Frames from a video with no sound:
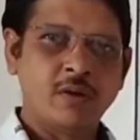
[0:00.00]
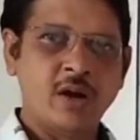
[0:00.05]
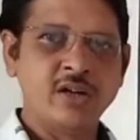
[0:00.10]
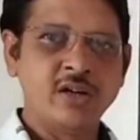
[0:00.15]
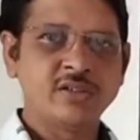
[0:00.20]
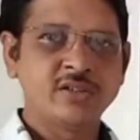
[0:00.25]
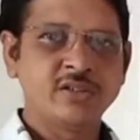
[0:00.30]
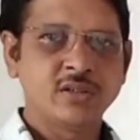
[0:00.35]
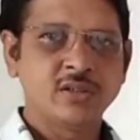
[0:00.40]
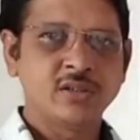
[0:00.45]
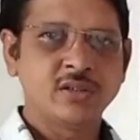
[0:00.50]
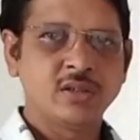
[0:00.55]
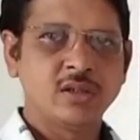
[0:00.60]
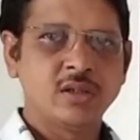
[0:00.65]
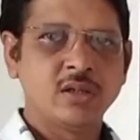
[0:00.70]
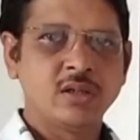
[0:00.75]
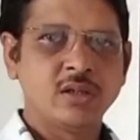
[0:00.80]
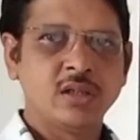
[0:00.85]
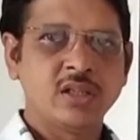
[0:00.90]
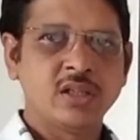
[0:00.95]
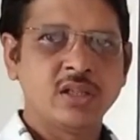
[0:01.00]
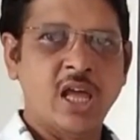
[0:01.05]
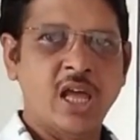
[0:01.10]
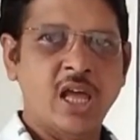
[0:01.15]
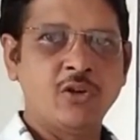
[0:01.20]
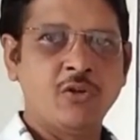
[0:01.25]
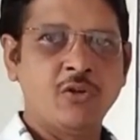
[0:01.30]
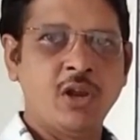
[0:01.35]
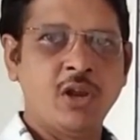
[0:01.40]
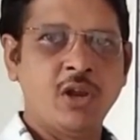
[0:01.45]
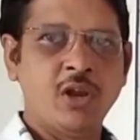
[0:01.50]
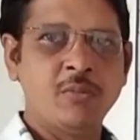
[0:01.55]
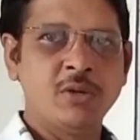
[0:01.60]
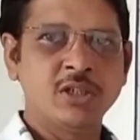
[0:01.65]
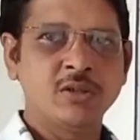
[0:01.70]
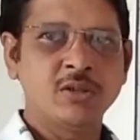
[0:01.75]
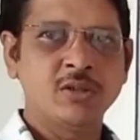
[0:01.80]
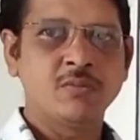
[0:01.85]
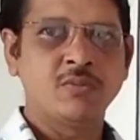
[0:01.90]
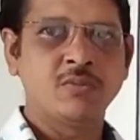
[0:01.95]
Friends, thank you very
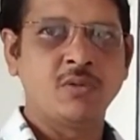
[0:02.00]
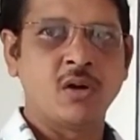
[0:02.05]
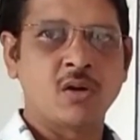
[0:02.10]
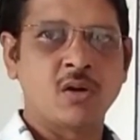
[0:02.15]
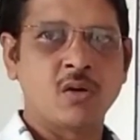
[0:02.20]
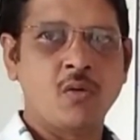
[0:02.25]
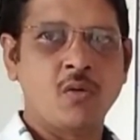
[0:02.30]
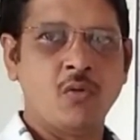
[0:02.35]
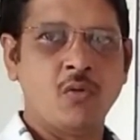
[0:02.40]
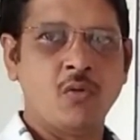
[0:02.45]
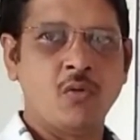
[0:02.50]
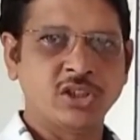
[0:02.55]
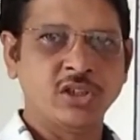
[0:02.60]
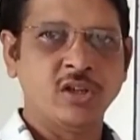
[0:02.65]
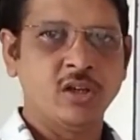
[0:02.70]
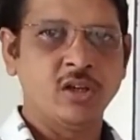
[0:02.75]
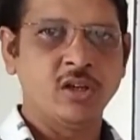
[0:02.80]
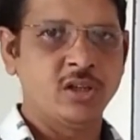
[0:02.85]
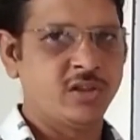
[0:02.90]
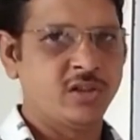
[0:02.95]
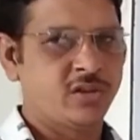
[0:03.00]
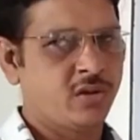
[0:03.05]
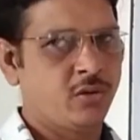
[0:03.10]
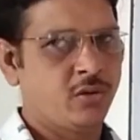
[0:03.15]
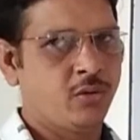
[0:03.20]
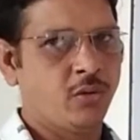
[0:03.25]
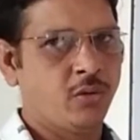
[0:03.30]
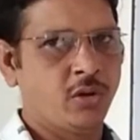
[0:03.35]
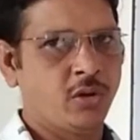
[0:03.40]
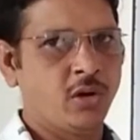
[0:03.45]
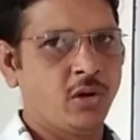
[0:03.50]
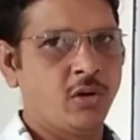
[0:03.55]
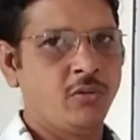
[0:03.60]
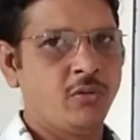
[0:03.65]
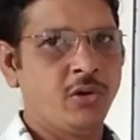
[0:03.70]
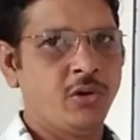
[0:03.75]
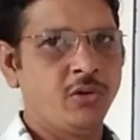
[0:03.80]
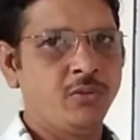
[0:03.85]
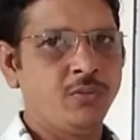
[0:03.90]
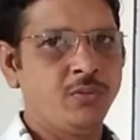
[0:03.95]
much for watching this
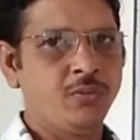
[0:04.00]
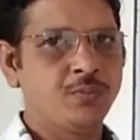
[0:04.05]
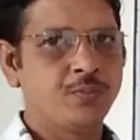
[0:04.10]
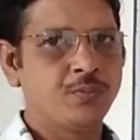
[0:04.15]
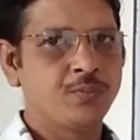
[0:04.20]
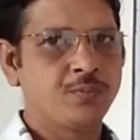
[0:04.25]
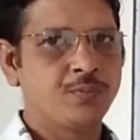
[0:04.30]
tutorial video.